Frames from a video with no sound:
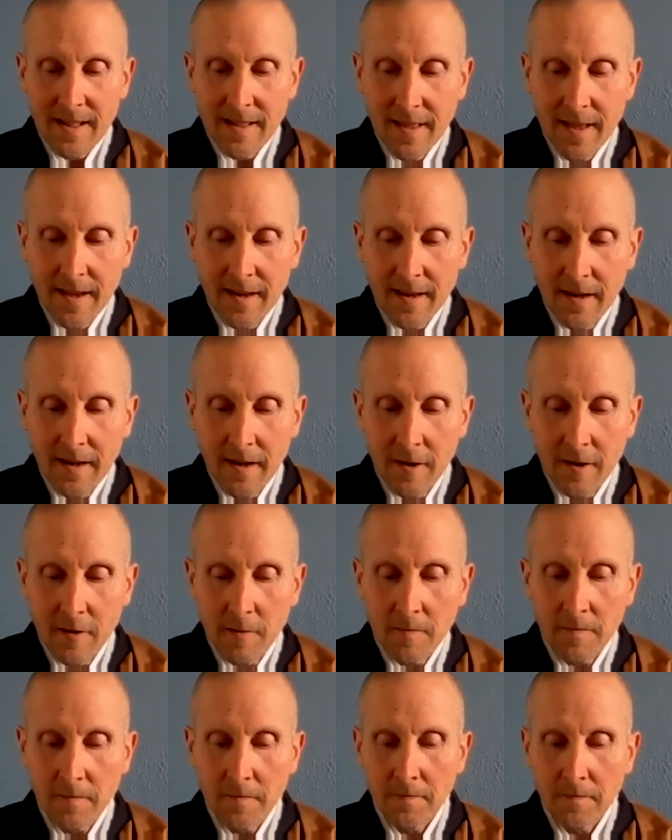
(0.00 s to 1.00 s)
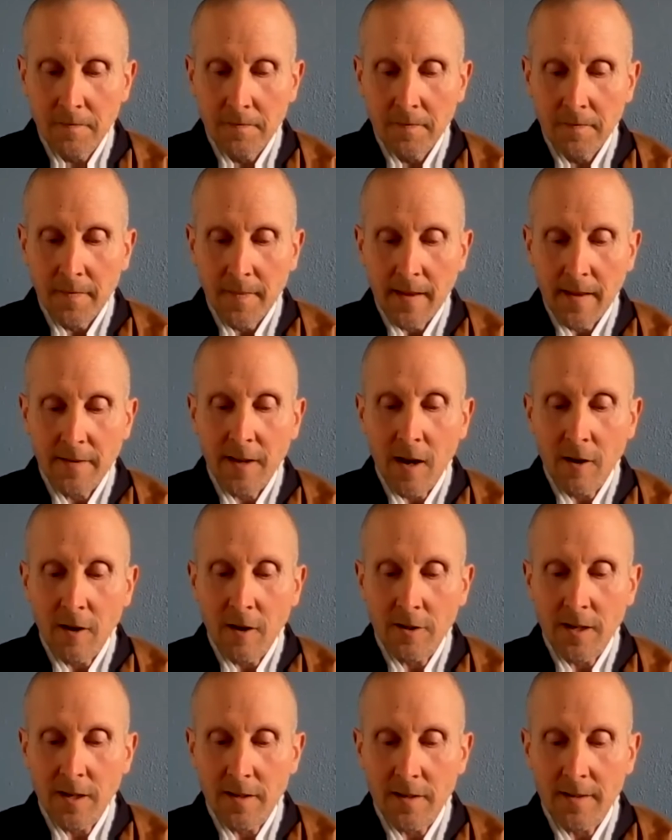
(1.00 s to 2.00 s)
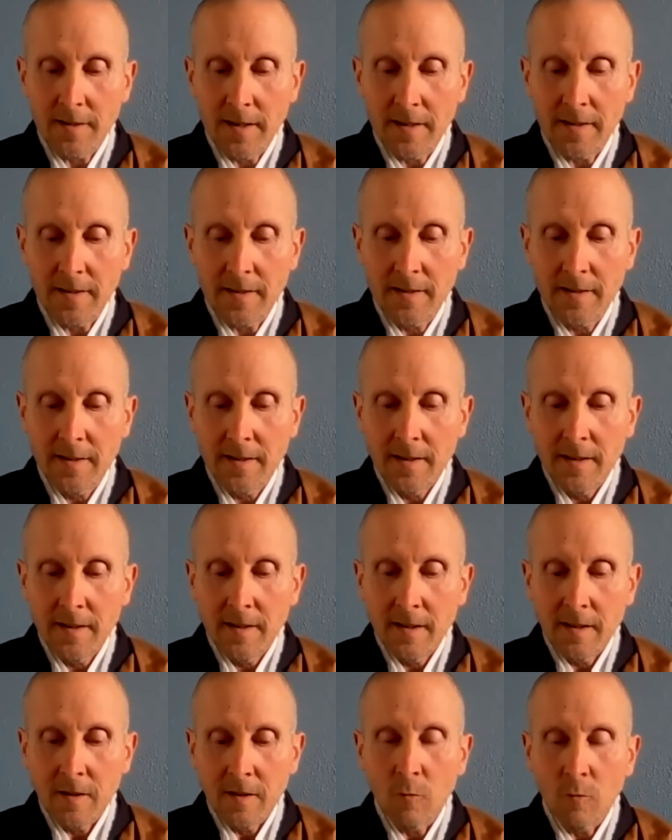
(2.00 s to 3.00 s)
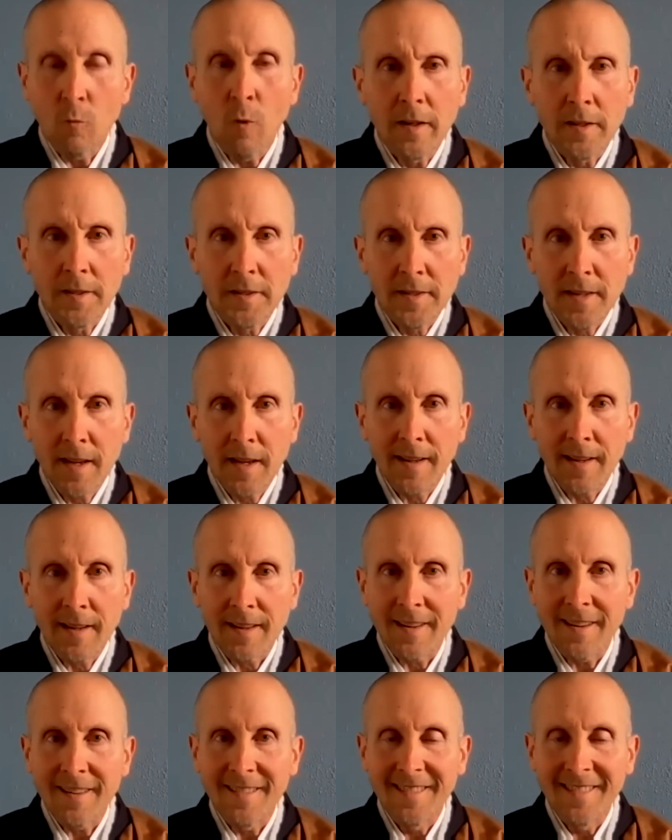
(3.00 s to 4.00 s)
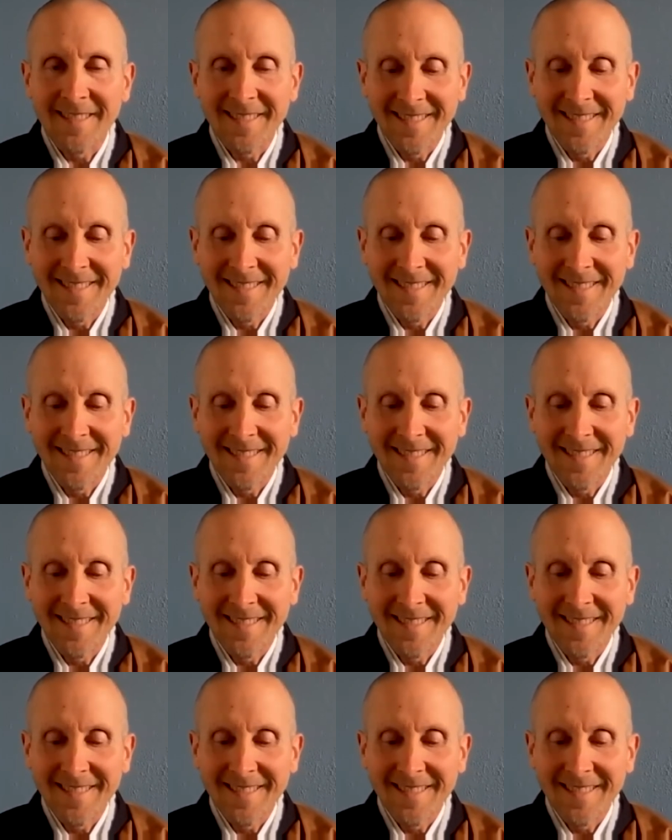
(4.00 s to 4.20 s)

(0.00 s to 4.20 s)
Then Caoshan says, well said.